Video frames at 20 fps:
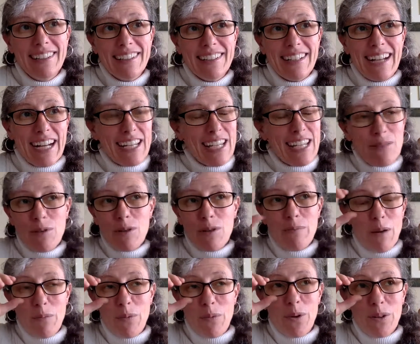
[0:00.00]
I can
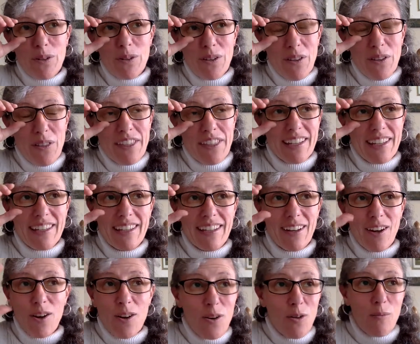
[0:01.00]
remember thinking,
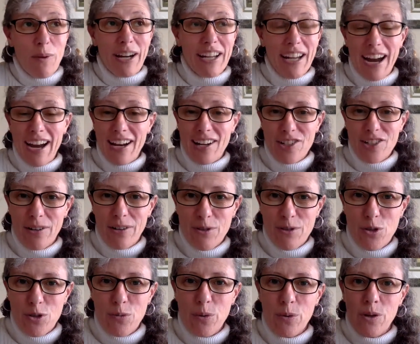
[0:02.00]
oh my gosh, I've
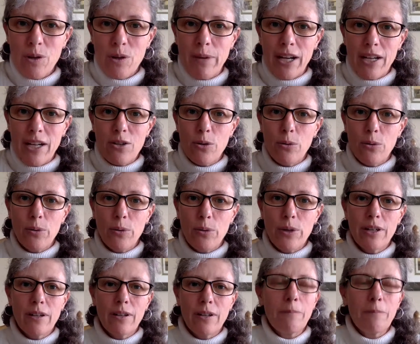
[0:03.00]
just ruined my
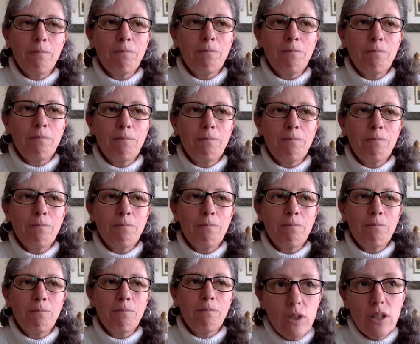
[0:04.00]
career. But
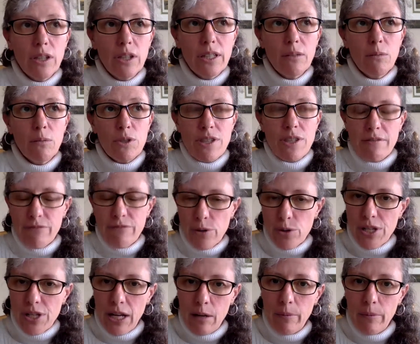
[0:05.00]
it really was the
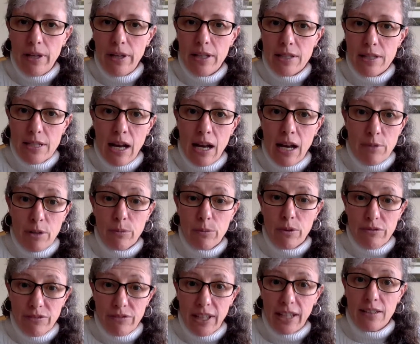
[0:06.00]
first time I'd stopped and
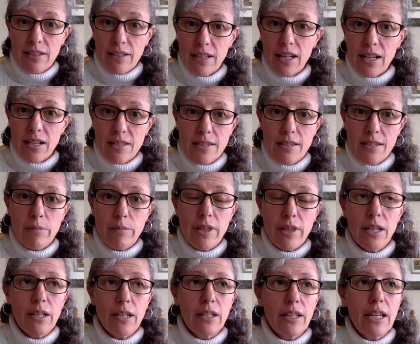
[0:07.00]
reflected on
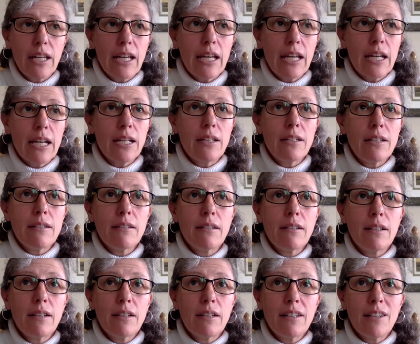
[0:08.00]
something, and
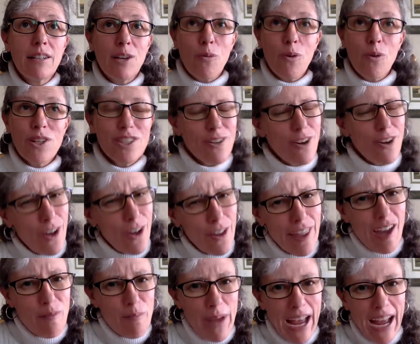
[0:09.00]
it wasn't all
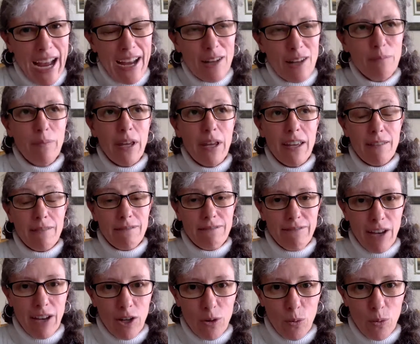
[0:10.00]
that bad. It
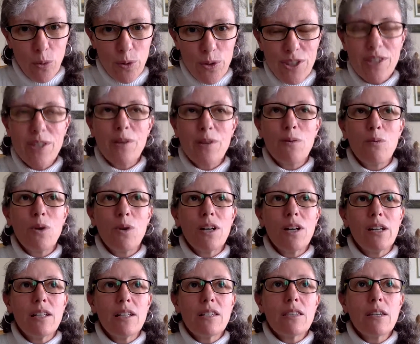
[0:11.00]
felt worse than it
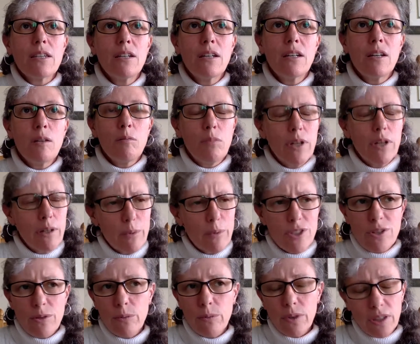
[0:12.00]
was, but it was
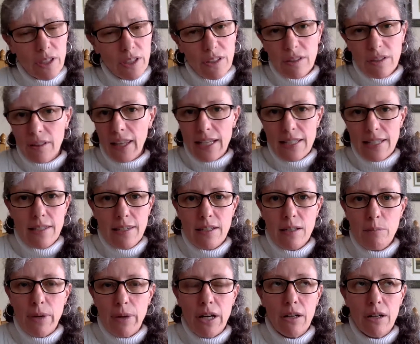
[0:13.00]
a really good lesson
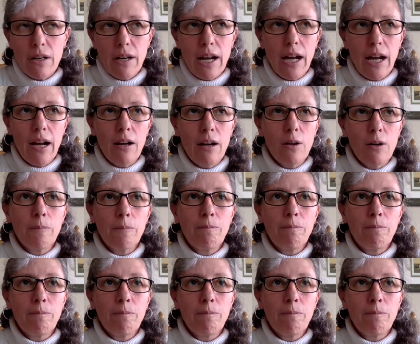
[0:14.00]
about how